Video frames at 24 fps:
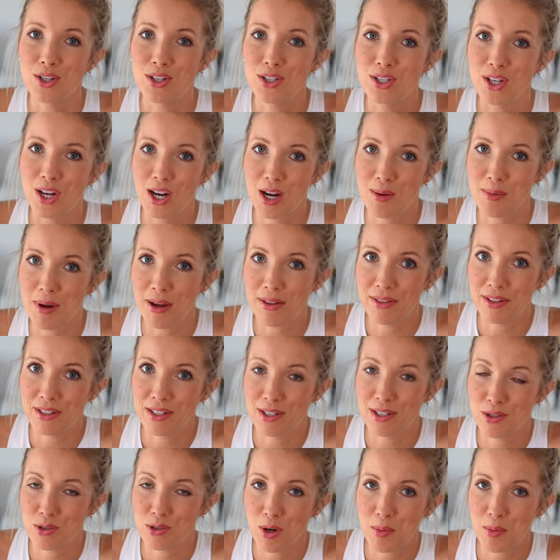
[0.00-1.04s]
should check them out in the
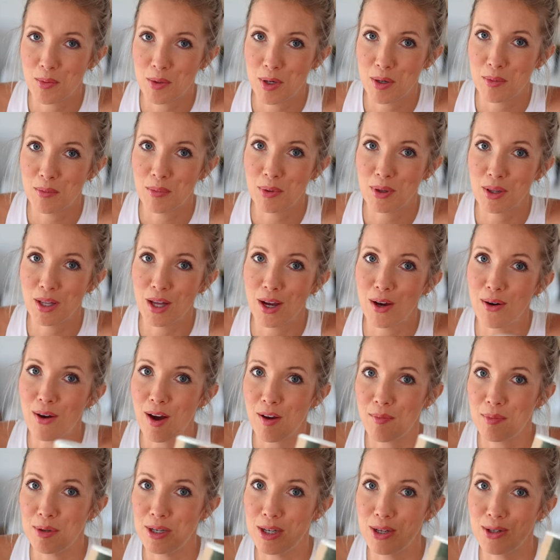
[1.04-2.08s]
description below.
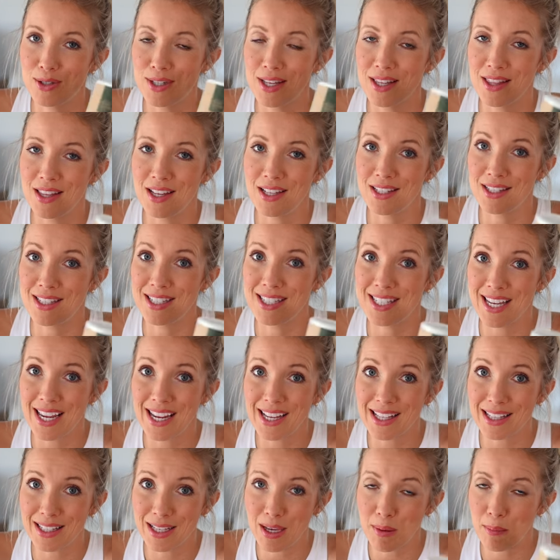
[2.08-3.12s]
I've been using these
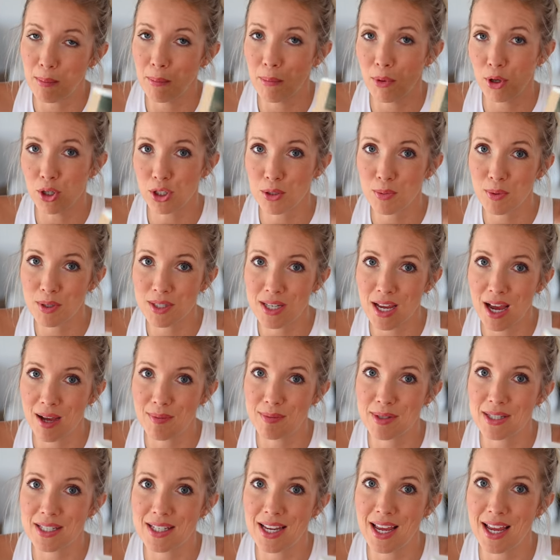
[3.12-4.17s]
daily, multiple
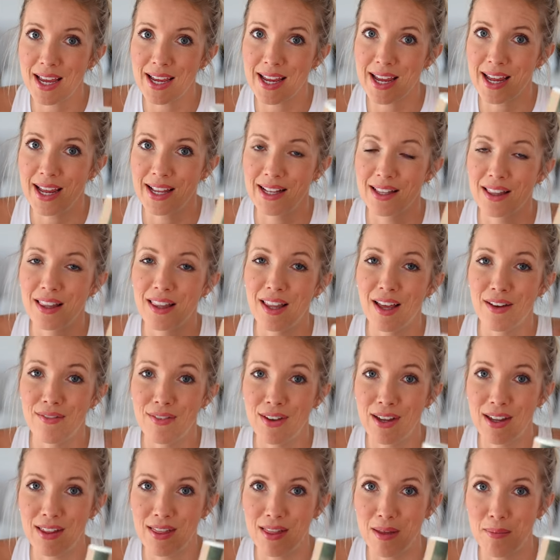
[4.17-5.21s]
times a day, and
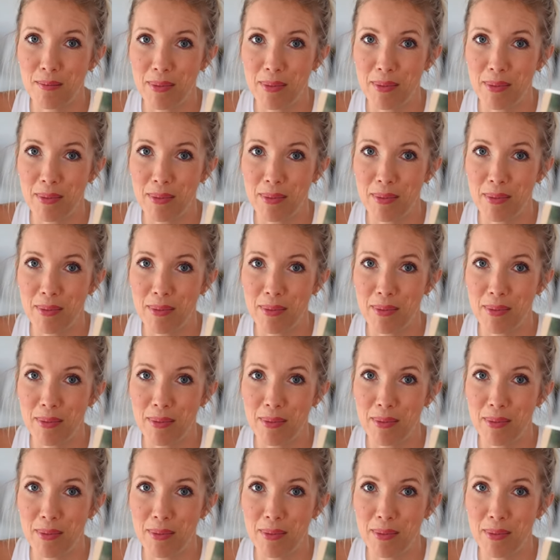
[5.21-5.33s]
loving the